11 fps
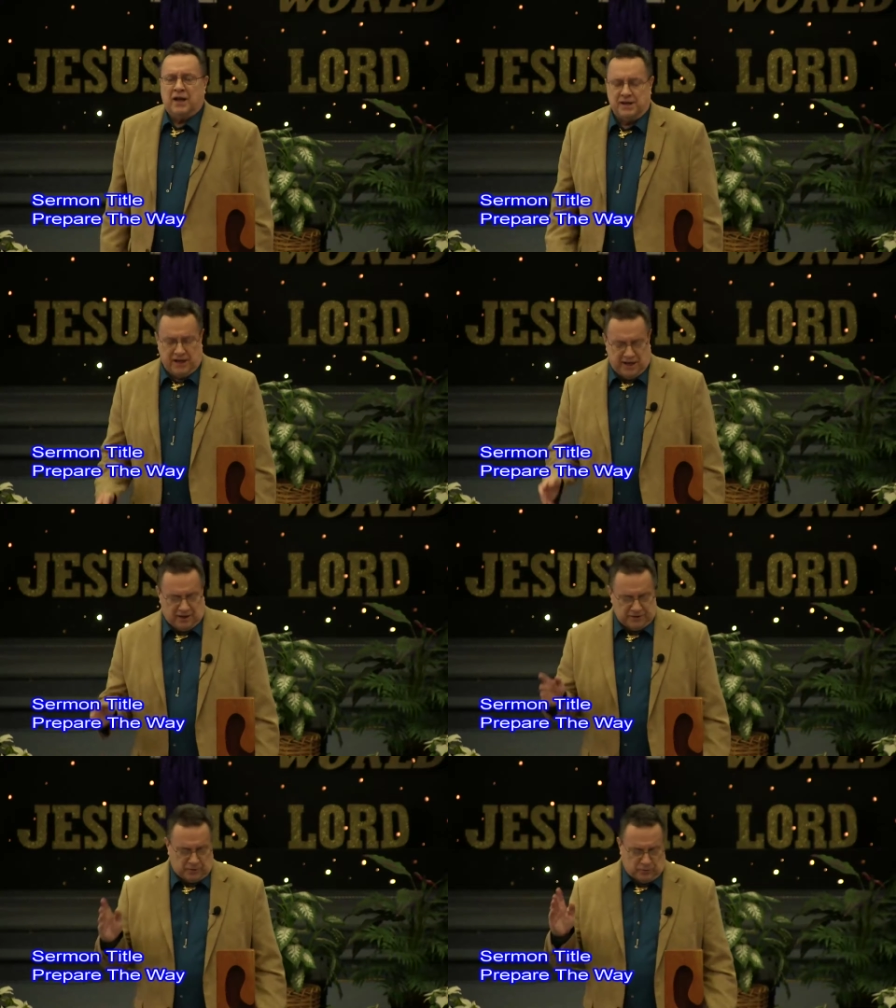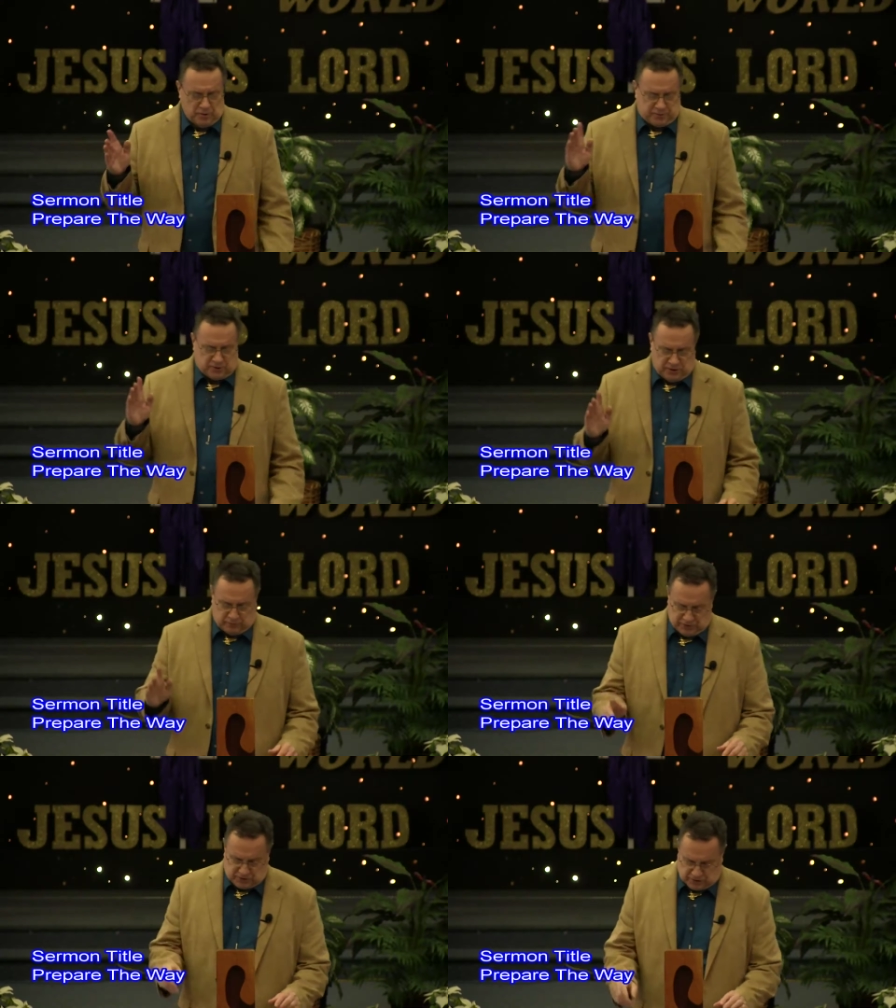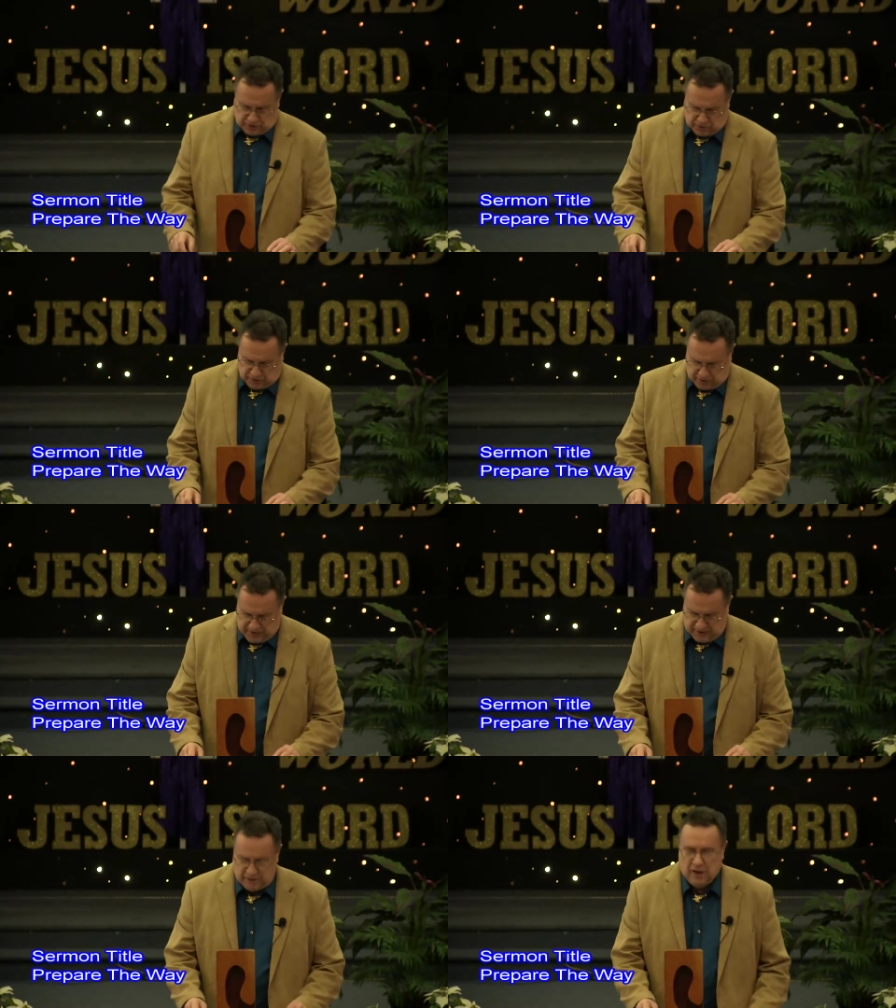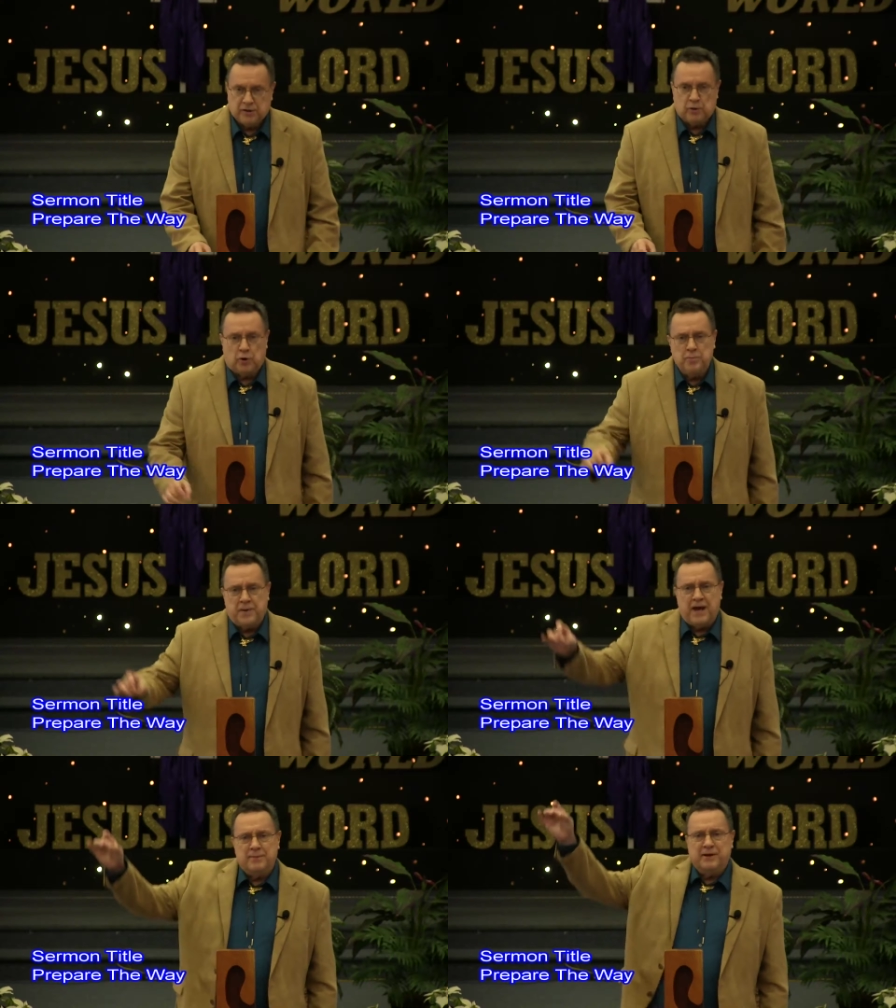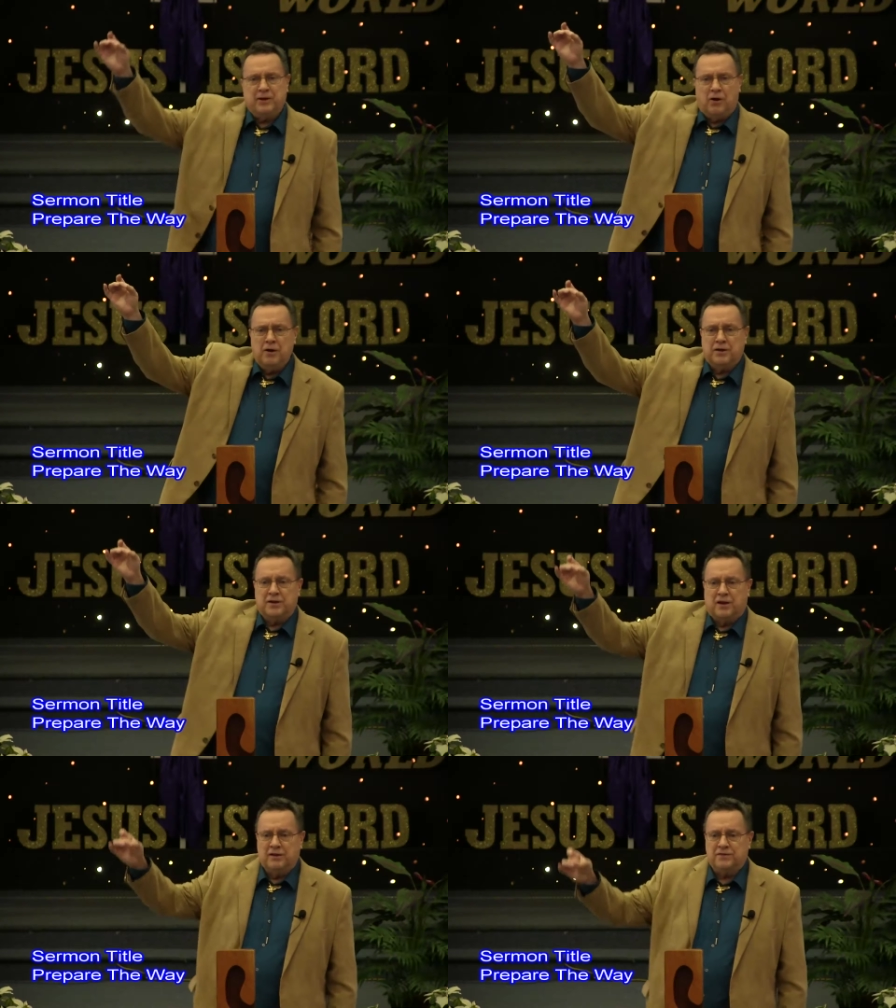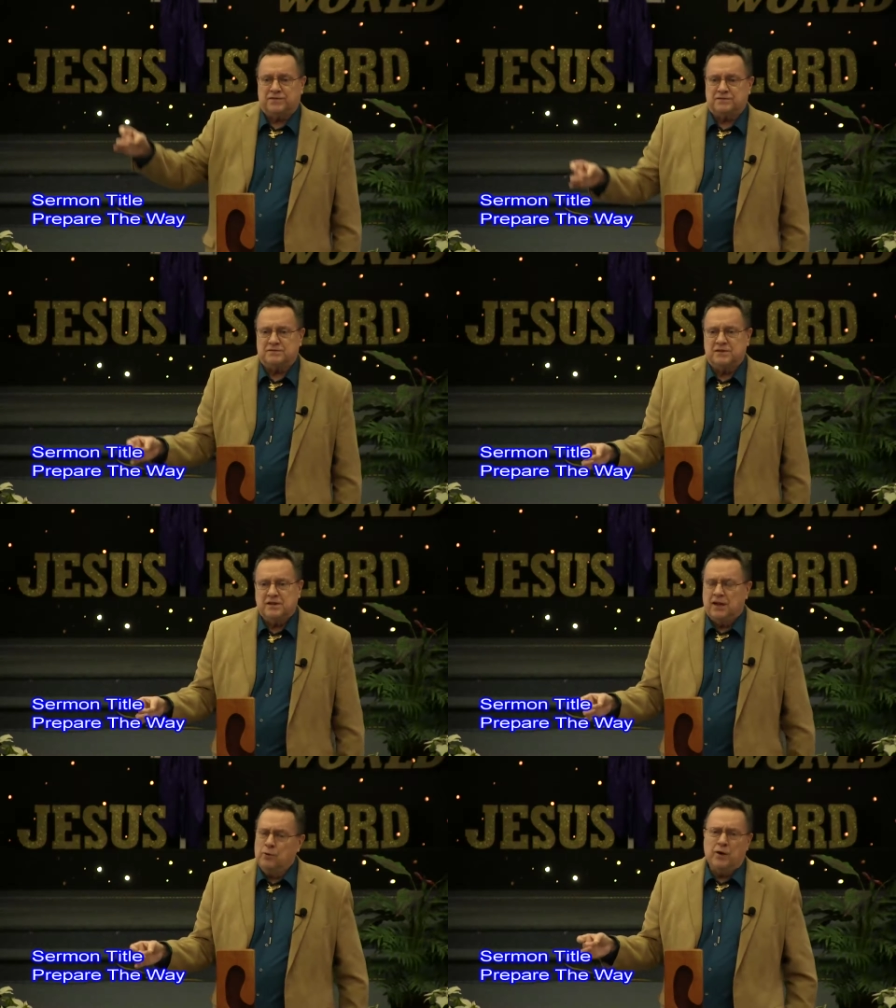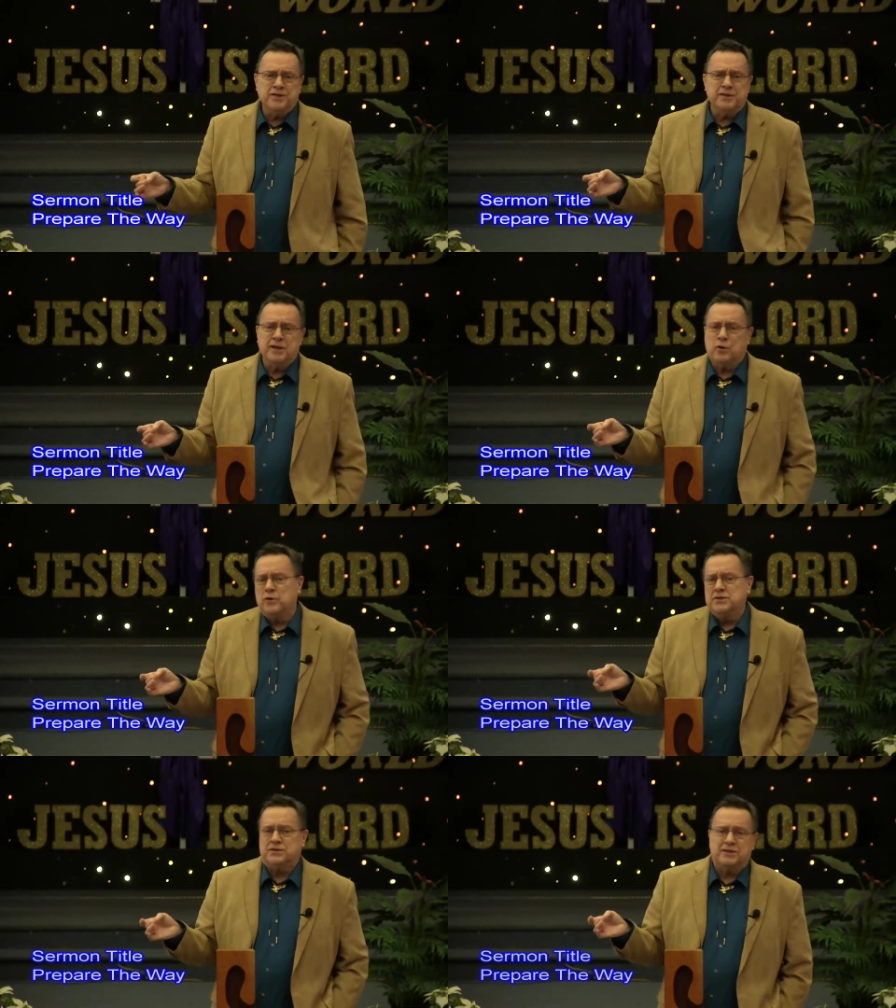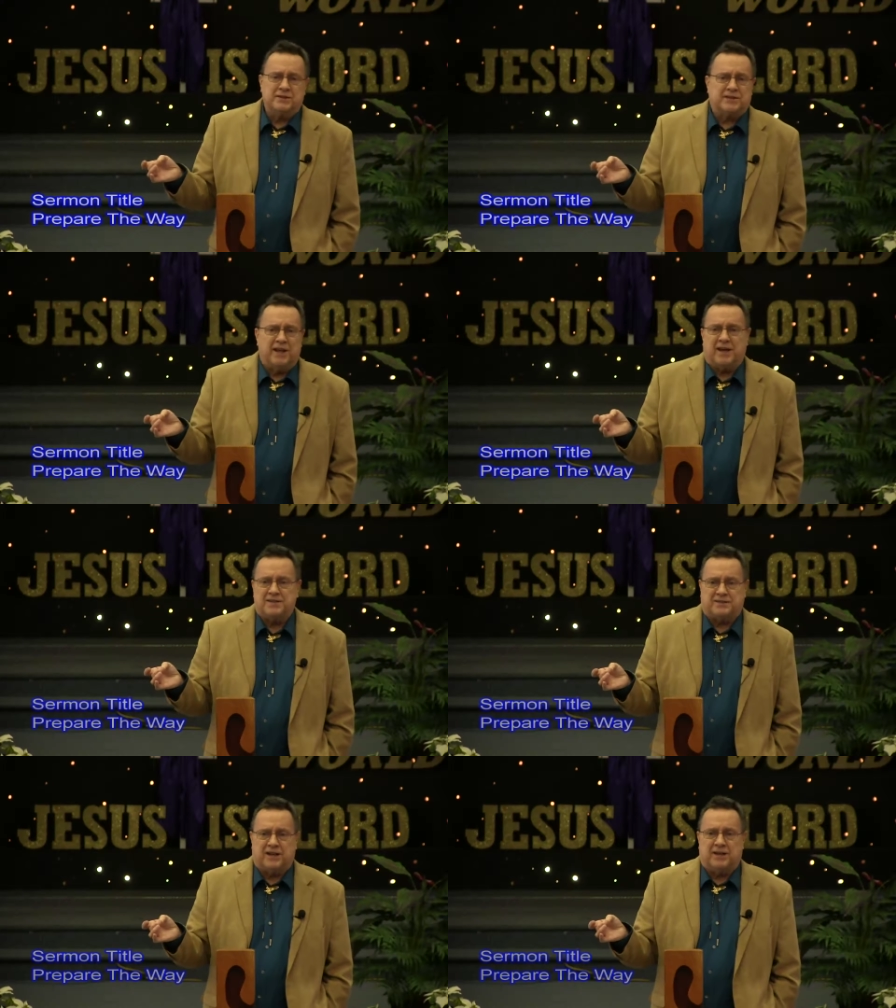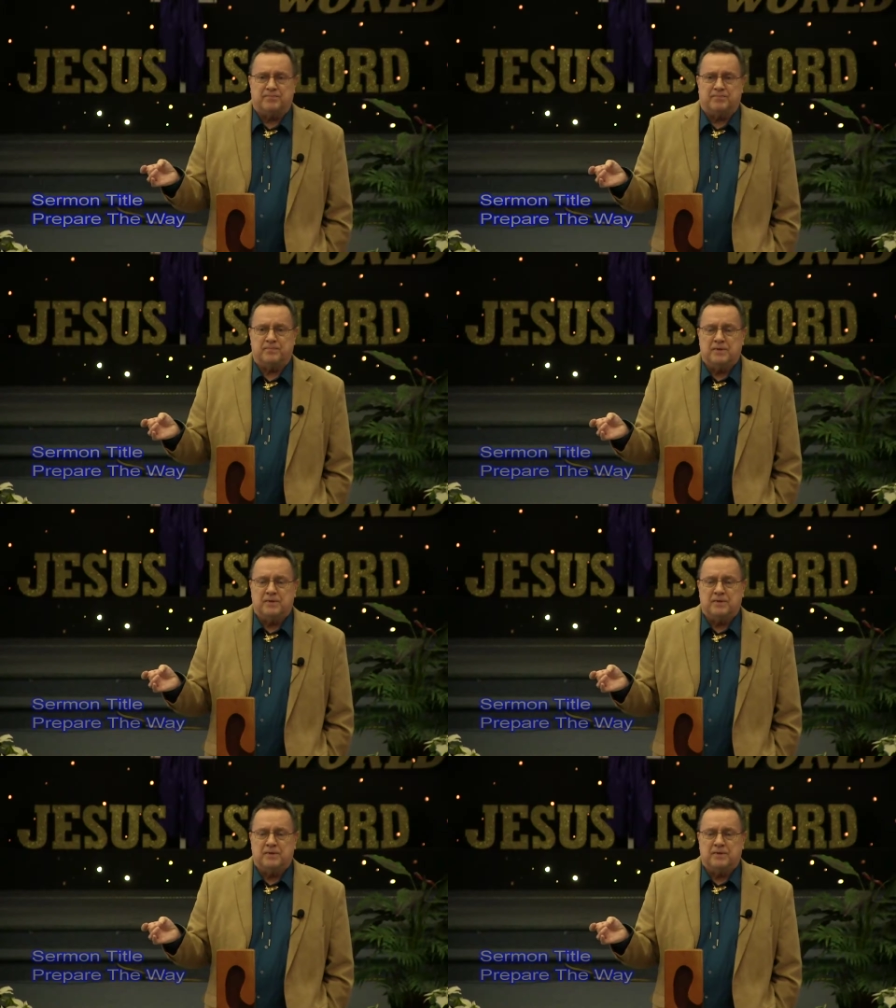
And they held the rope till he reached the lower ground. The rope had to be long enough it wasn't a coincidence, like I said.